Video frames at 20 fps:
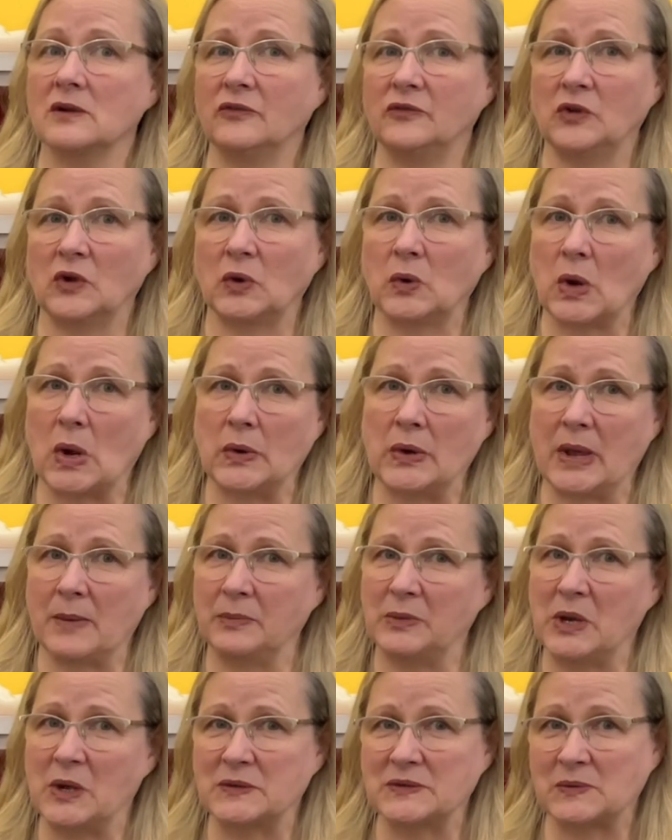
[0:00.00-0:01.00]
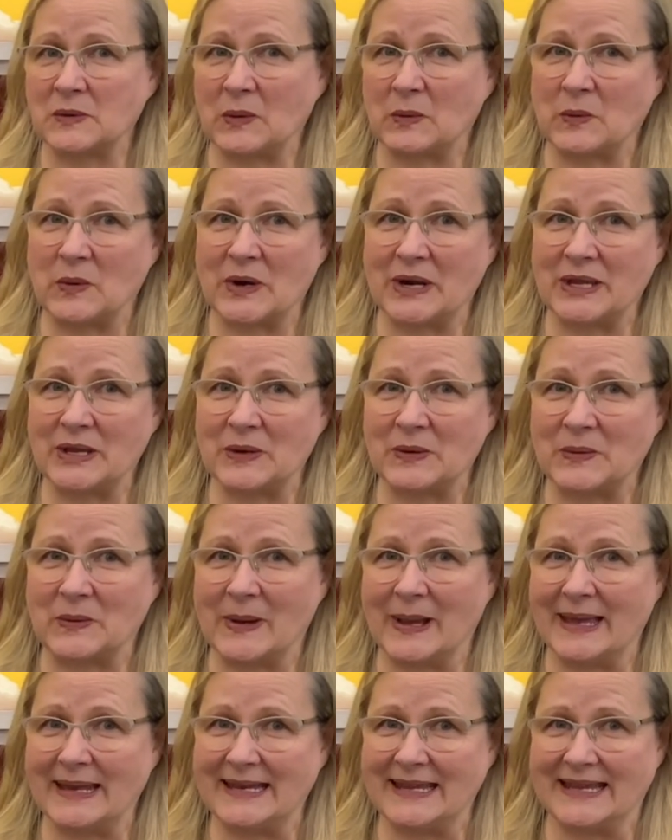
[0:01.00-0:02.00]
if your grown-up knows what warrior
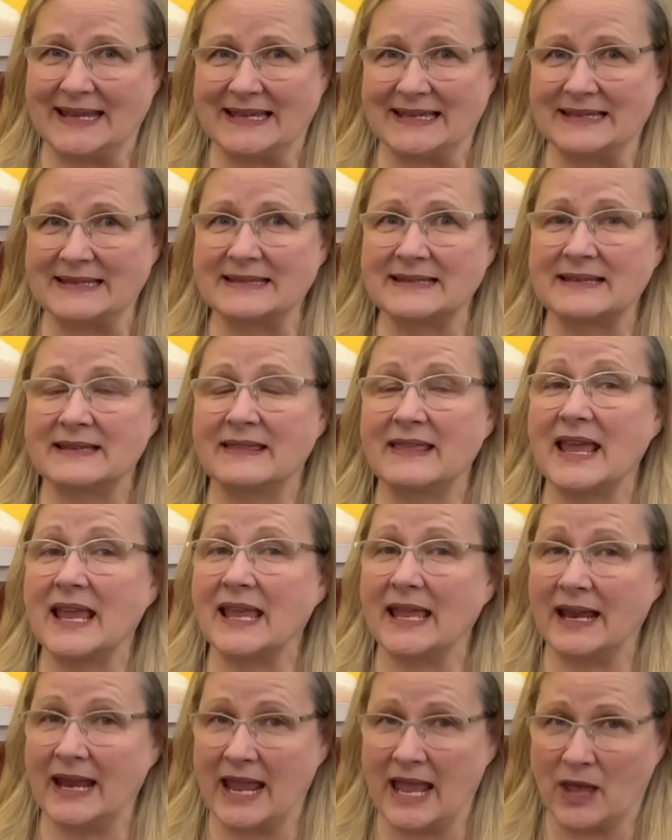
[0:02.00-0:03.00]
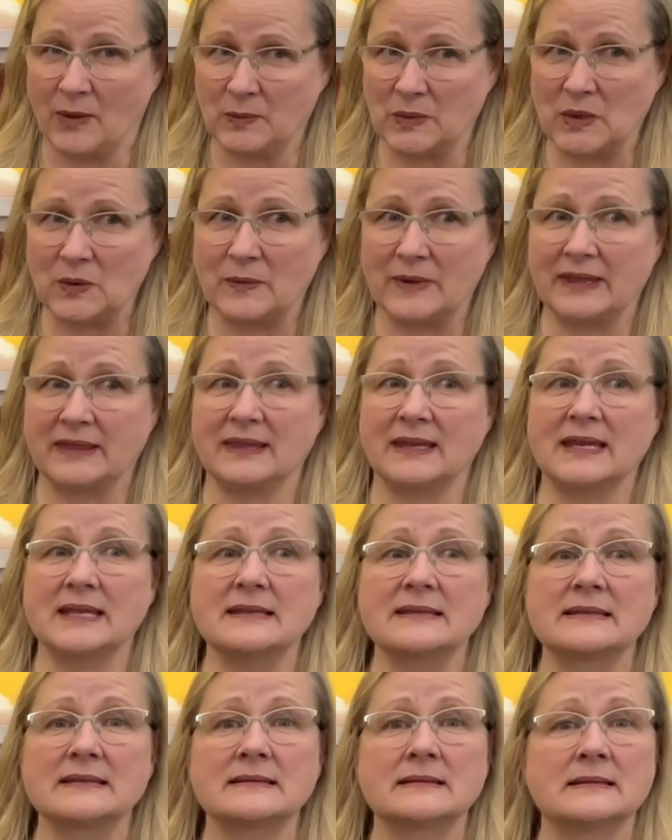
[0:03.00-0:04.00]
one is, they can help you with
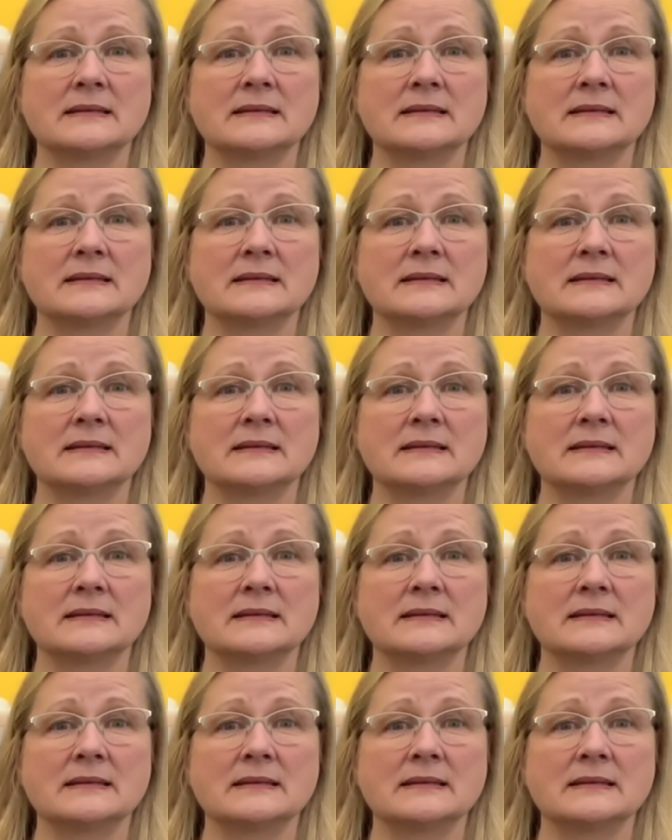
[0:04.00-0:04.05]
this.